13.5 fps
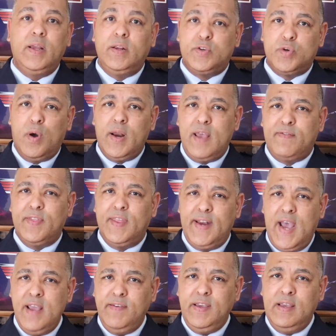tried out for the
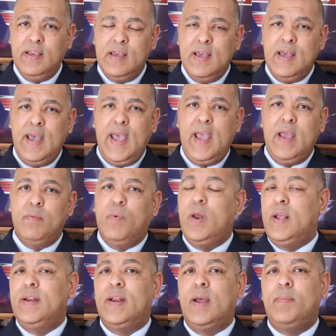Navy. And what
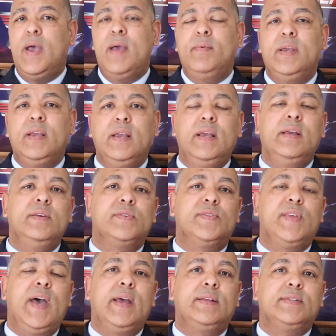ended up happening is
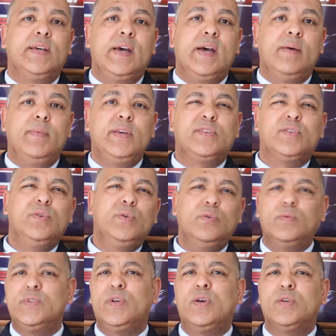that his school
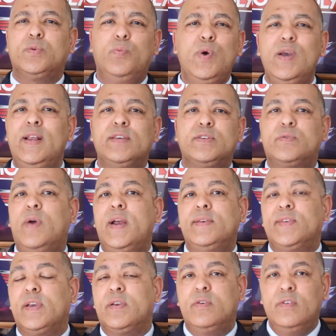results weren't as great
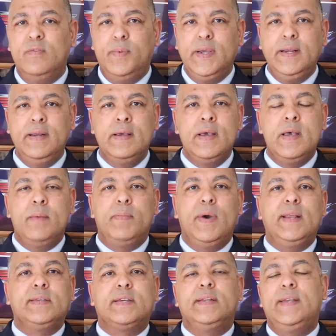as they could have been,
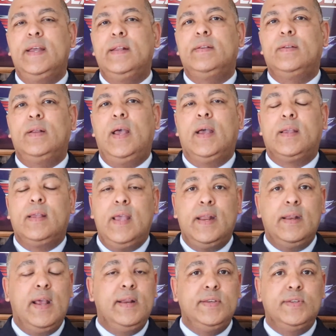but his cadet
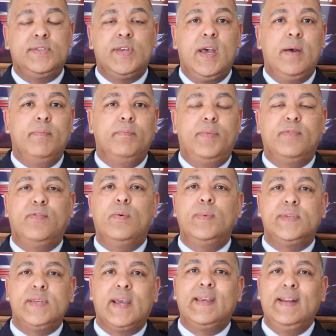and his
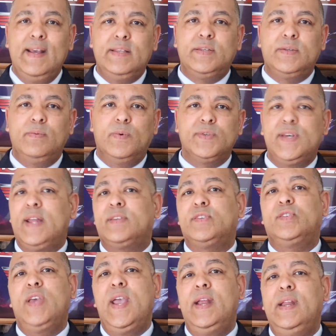performance at cadets was
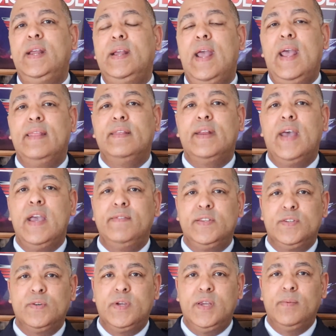outstanding, and the Navy
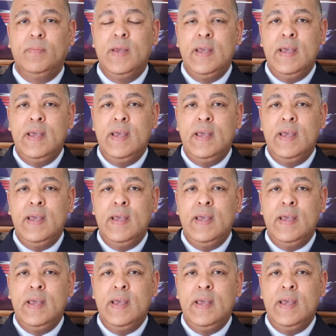took him.